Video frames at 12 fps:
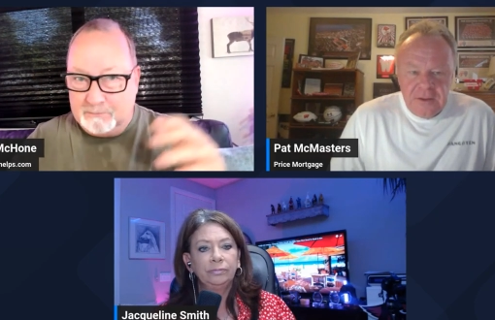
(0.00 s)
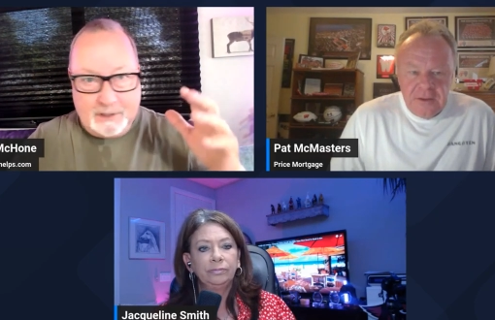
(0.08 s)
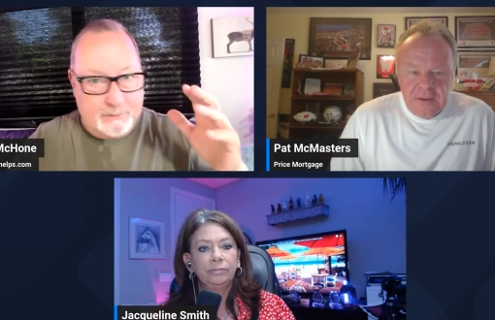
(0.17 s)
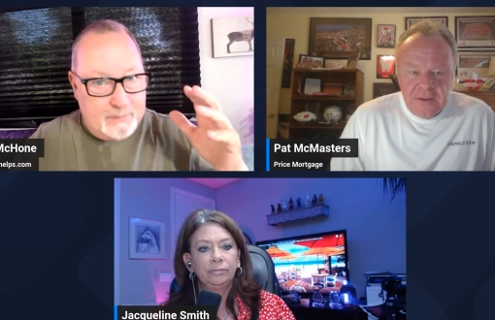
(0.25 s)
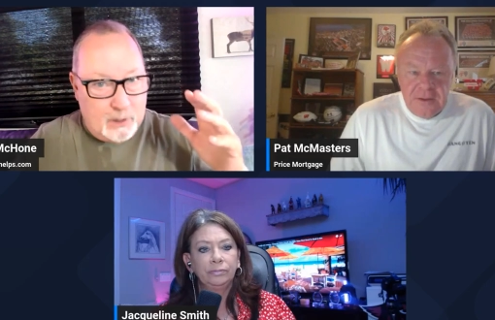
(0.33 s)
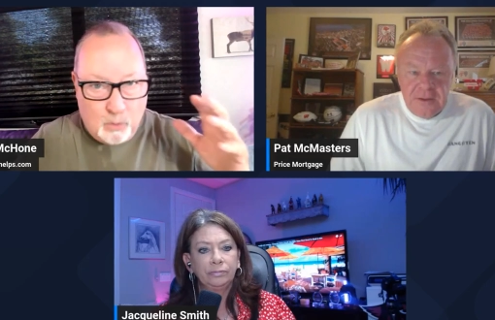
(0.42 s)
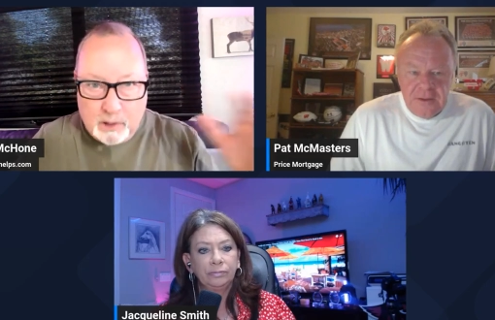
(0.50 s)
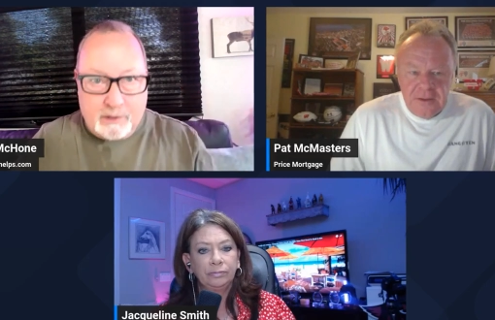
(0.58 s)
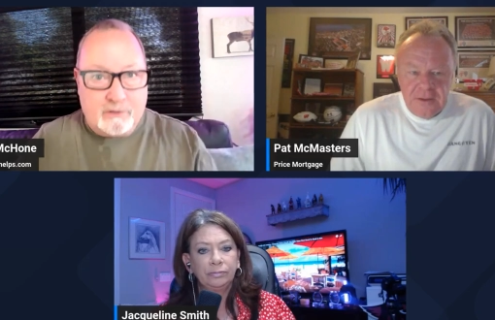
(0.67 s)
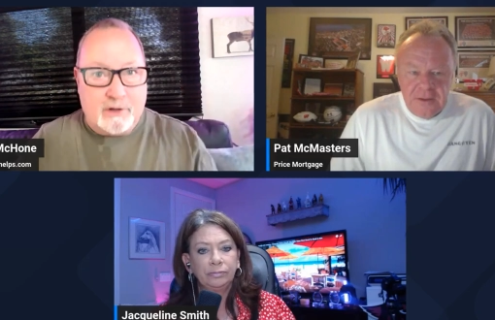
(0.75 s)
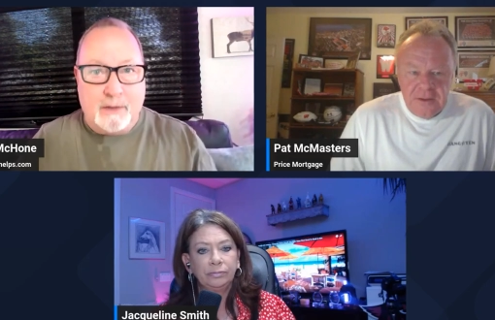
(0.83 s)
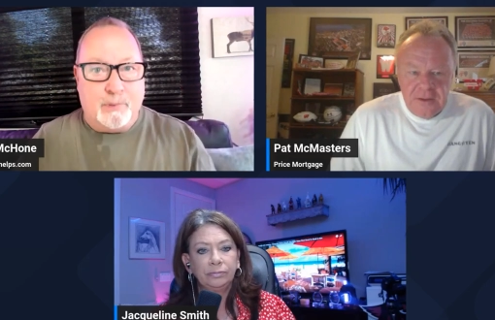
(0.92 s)
Speaker 1: Give me one
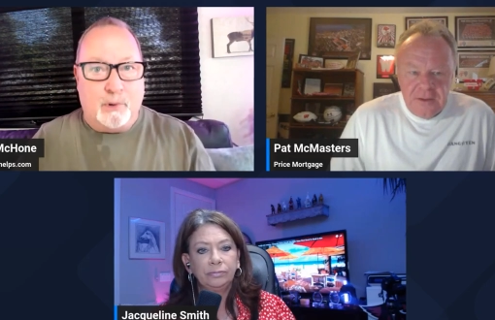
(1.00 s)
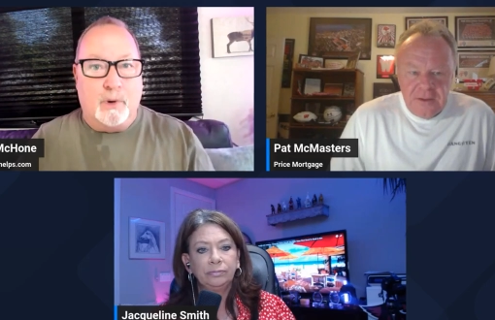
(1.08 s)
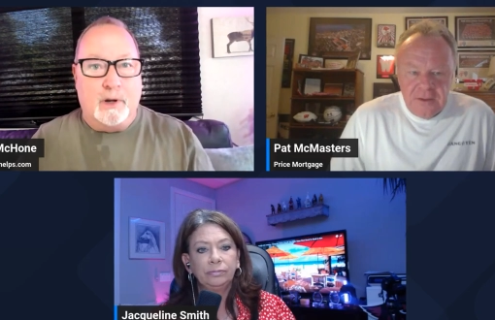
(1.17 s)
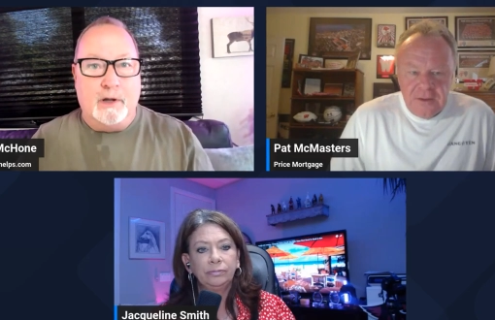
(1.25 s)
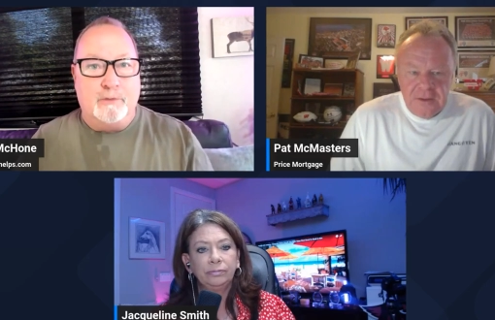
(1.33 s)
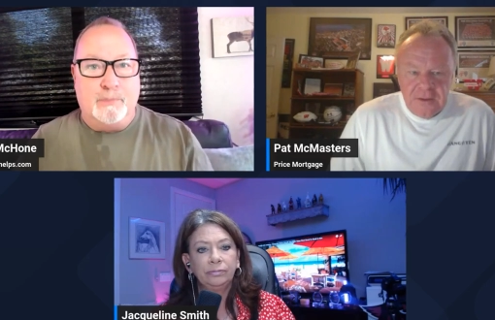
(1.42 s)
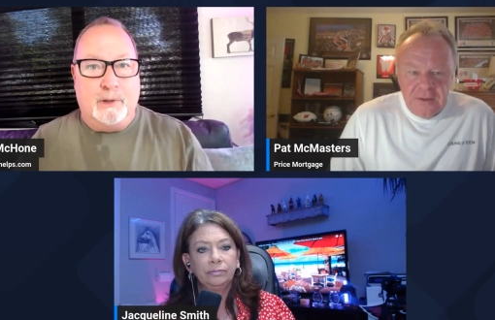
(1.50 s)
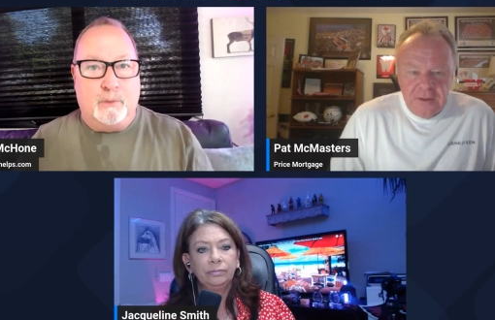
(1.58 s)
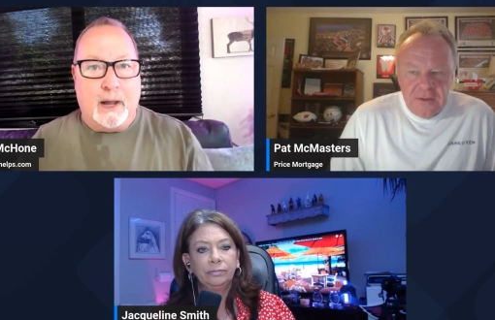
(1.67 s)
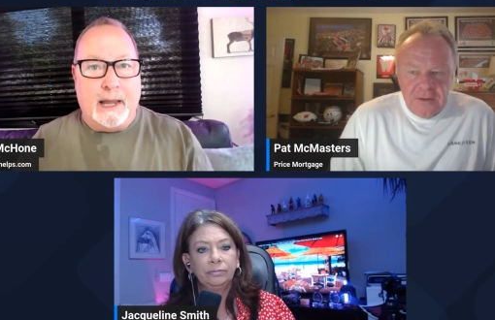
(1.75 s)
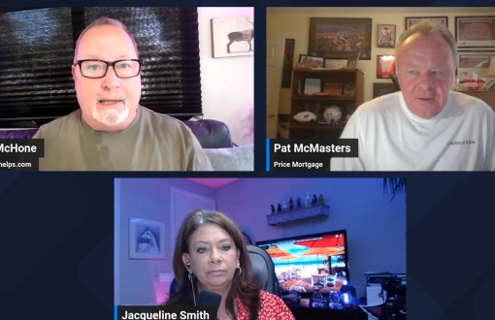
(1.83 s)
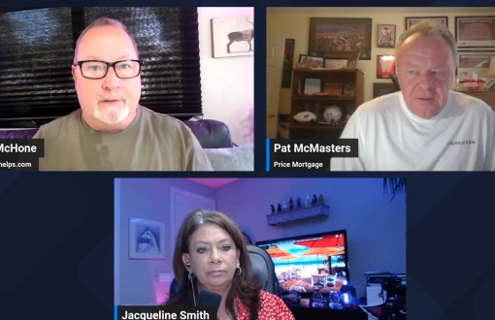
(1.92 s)
example where he's been
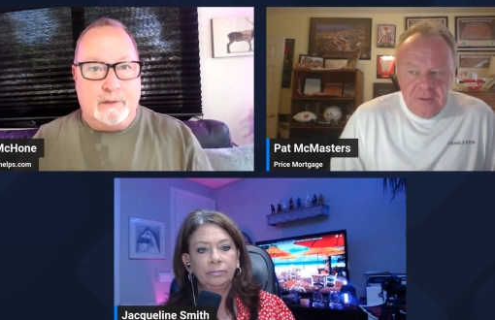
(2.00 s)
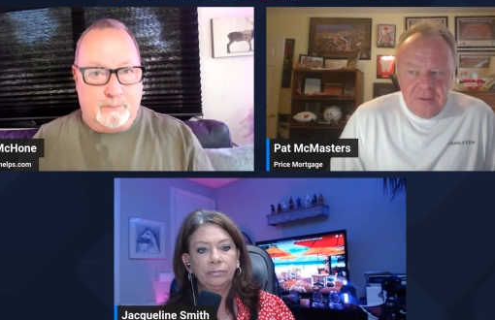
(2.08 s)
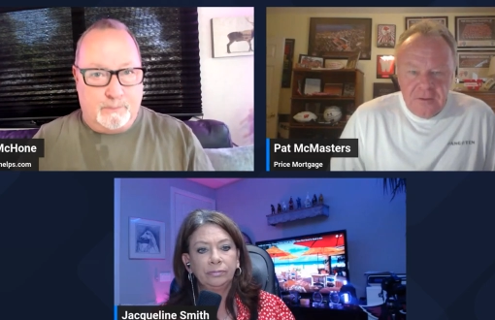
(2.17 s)
right that